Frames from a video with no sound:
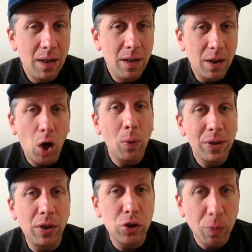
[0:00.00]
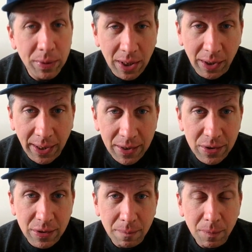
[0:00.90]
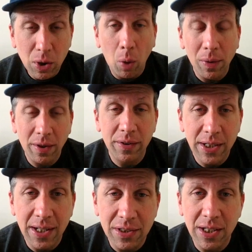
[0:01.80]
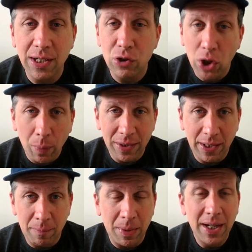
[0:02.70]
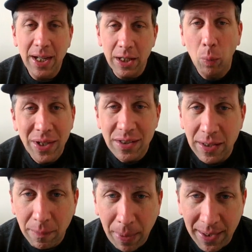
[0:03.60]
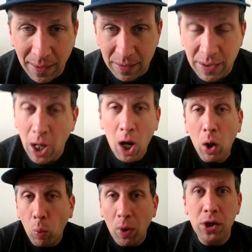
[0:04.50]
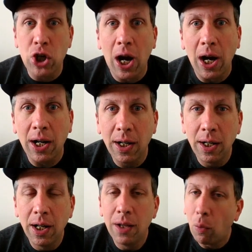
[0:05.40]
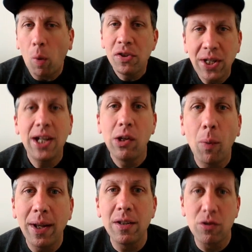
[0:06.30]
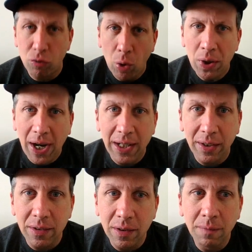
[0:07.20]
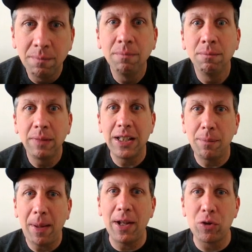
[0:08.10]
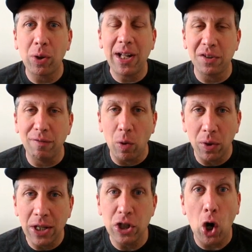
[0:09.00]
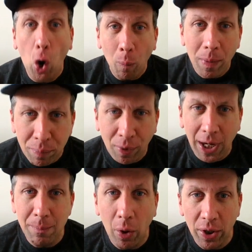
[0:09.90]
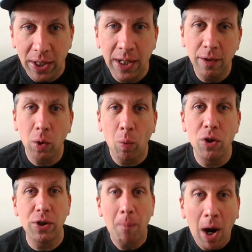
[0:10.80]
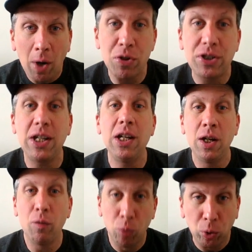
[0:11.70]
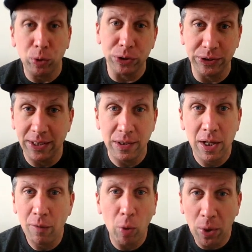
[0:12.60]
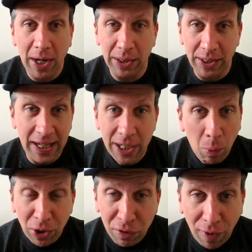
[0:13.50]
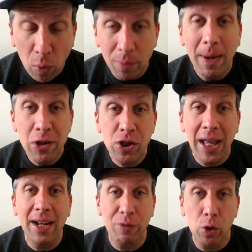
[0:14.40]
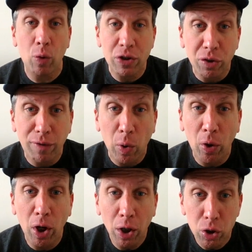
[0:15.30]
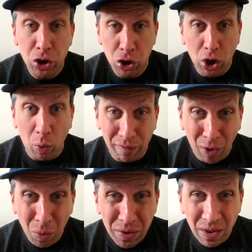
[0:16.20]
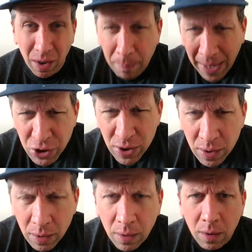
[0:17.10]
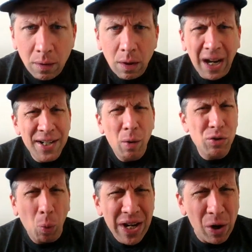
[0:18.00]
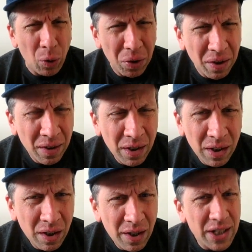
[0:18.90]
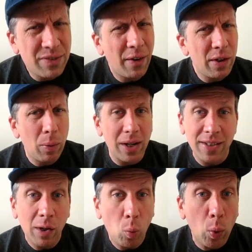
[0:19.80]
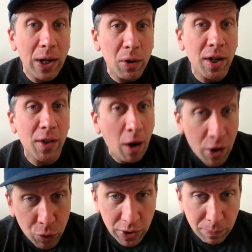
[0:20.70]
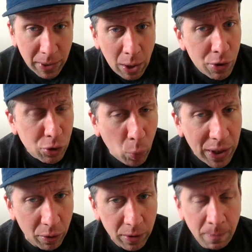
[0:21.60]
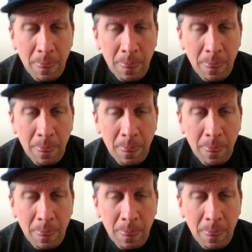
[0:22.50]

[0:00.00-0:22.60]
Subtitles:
going to the superdelegates, going to the DNC, and showing them he wins independents. What a shock. The one state he wins, Rhode Island, independents are allowed to vote. It's an open primary. In other words, democracy rules in Rhode Island. Anyone can vote. Imagine that. If you're a registered voter, you can just go and vote. Imagine. I know, it's weird. It's very weird. It's not weird in other countries, but here it's weird.